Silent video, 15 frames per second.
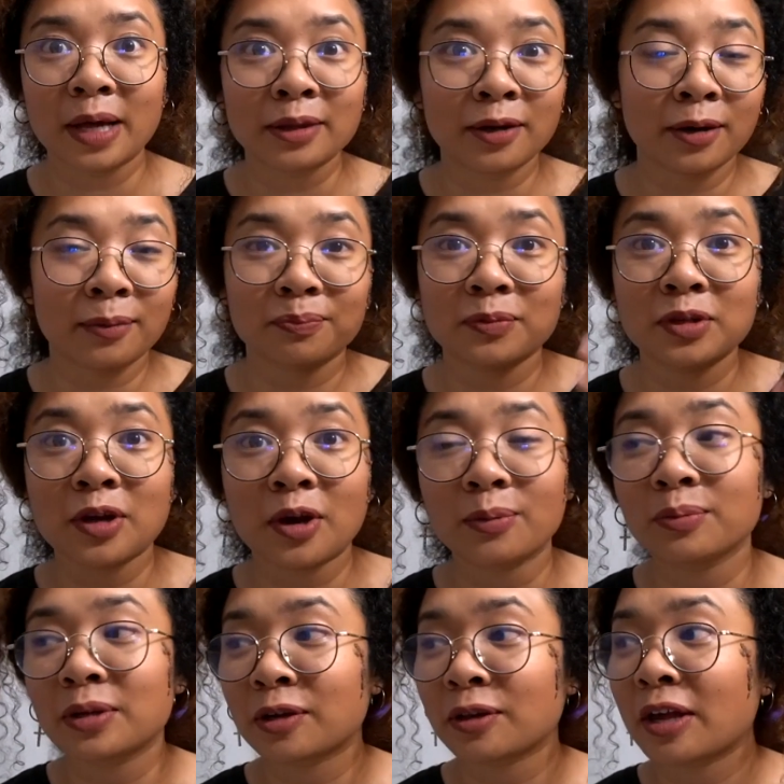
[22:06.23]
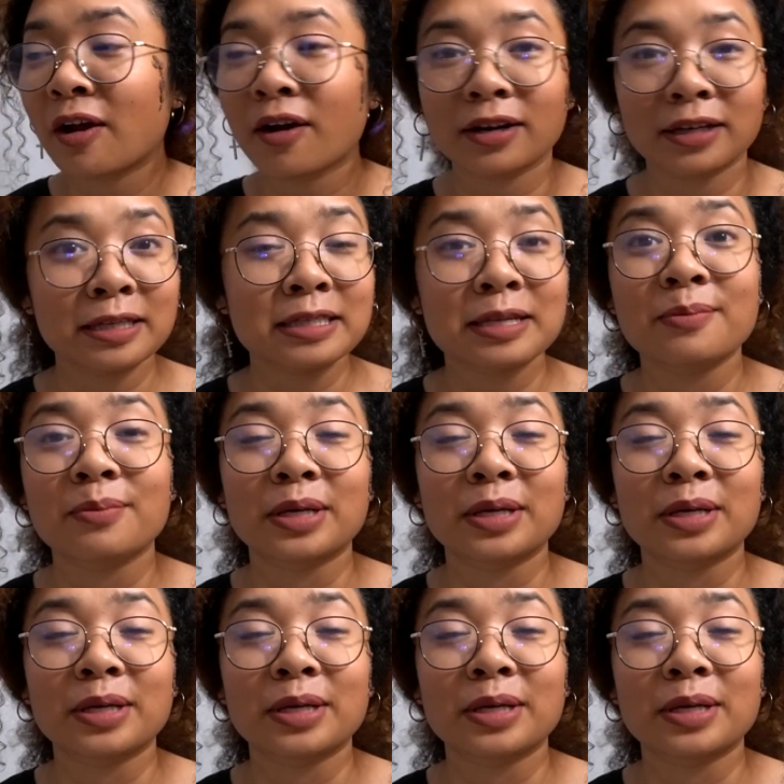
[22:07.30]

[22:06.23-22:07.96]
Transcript: And they're, you know, here they are kissing.